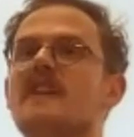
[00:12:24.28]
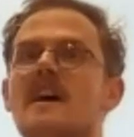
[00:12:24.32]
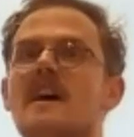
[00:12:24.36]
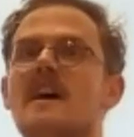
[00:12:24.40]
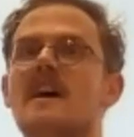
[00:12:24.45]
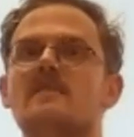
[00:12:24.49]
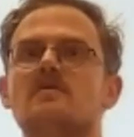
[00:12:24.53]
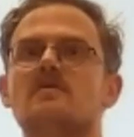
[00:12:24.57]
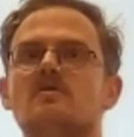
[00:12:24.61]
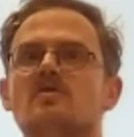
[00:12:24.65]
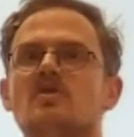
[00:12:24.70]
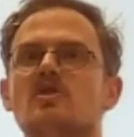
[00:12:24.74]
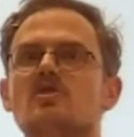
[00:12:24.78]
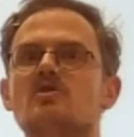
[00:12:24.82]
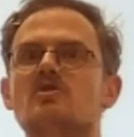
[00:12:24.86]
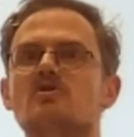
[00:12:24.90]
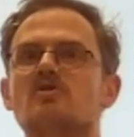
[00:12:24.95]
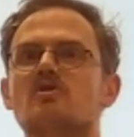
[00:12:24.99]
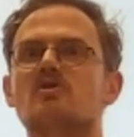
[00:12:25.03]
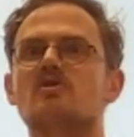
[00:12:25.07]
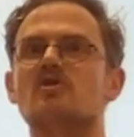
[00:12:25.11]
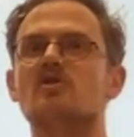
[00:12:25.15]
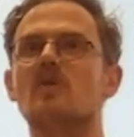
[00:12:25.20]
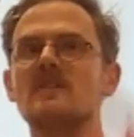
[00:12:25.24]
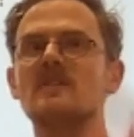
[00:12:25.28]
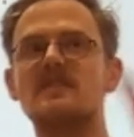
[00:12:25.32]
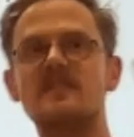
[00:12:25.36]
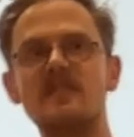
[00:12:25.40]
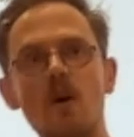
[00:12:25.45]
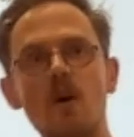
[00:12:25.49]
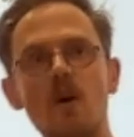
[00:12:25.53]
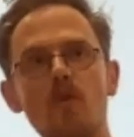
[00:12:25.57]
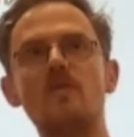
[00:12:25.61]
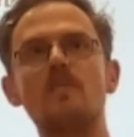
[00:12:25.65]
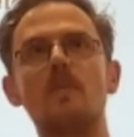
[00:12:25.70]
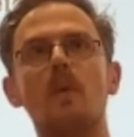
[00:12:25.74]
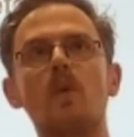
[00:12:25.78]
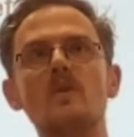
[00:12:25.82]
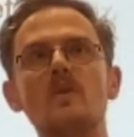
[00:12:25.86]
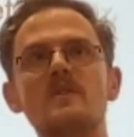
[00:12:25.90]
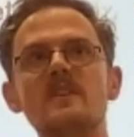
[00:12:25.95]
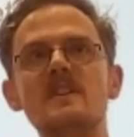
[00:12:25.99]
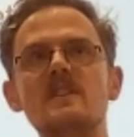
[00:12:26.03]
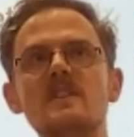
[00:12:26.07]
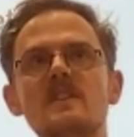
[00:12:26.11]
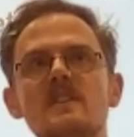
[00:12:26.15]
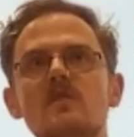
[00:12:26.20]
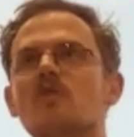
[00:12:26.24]
onset. Do you do
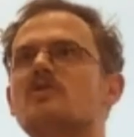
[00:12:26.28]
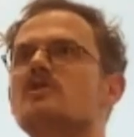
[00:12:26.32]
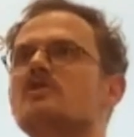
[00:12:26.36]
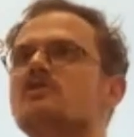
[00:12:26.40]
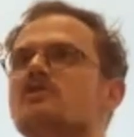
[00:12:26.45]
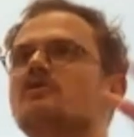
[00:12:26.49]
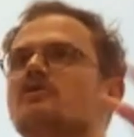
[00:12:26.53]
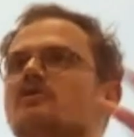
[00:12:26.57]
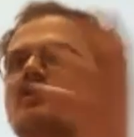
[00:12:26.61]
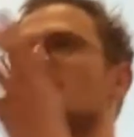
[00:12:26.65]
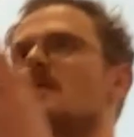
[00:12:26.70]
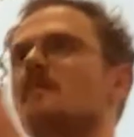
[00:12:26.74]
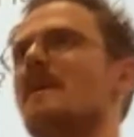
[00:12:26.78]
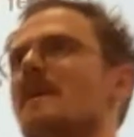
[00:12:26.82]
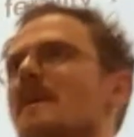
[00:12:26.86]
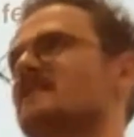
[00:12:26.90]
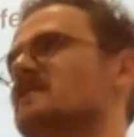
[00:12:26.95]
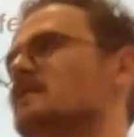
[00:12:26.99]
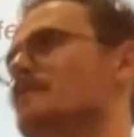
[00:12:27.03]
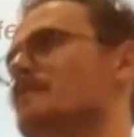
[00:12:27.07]
self-reported or do you do some